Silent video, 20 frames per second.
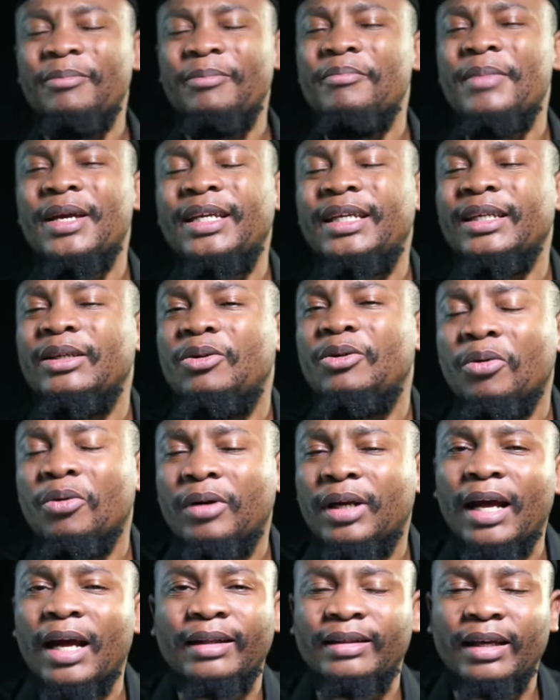make it
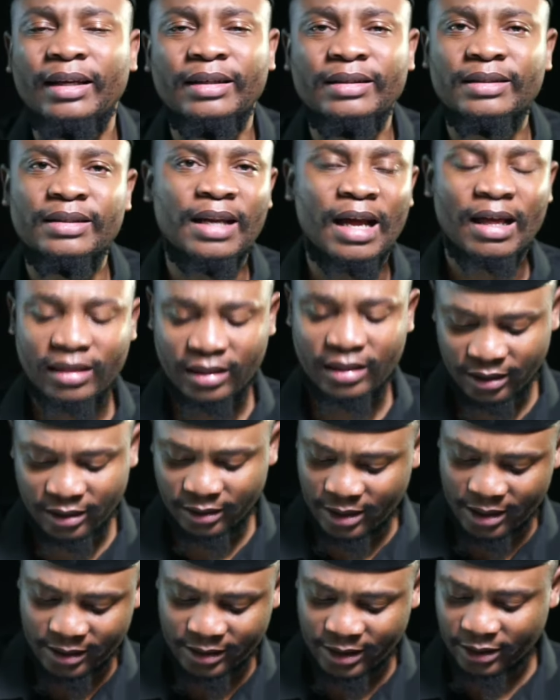look like there is
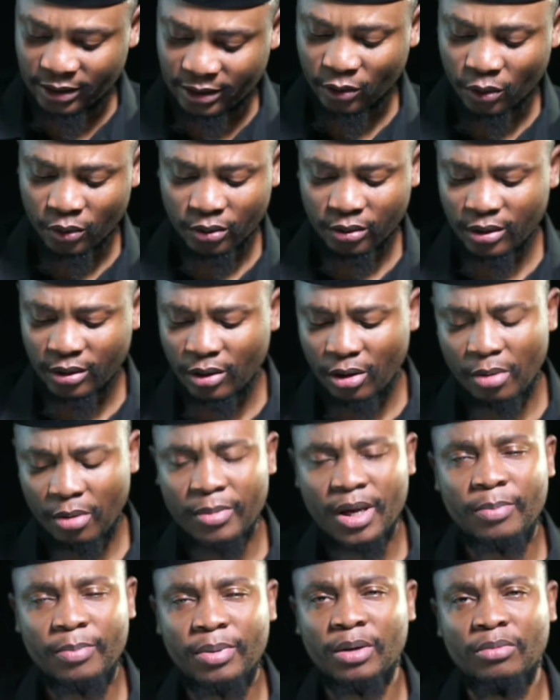nothing like that, or
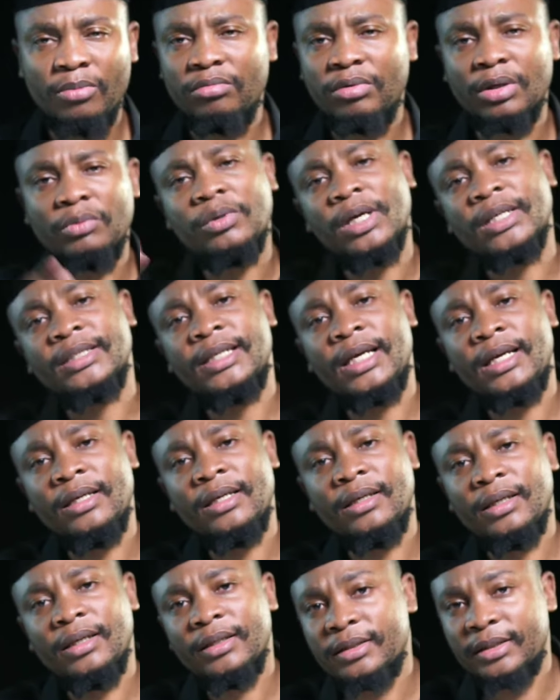maybe what we are
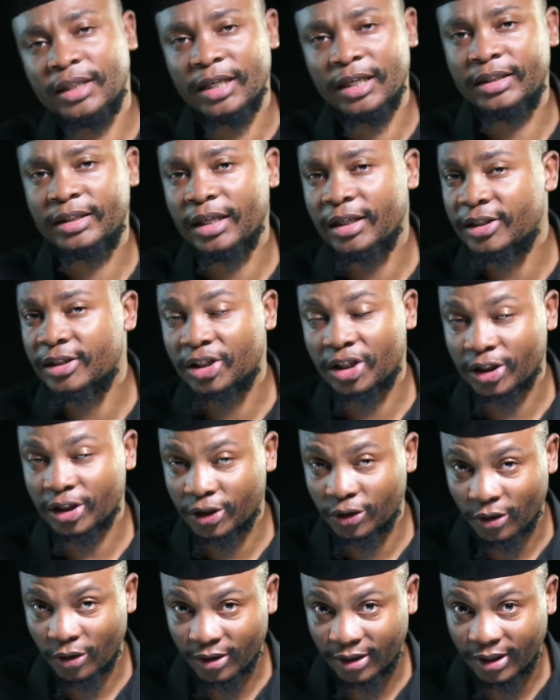saying is it's
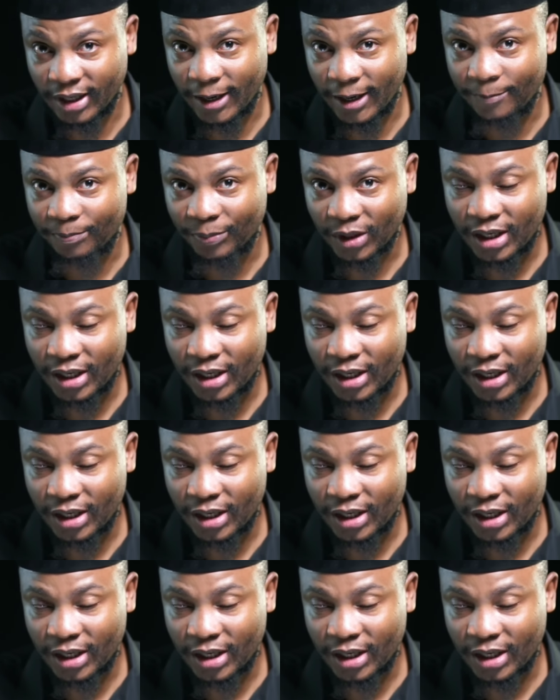just not there.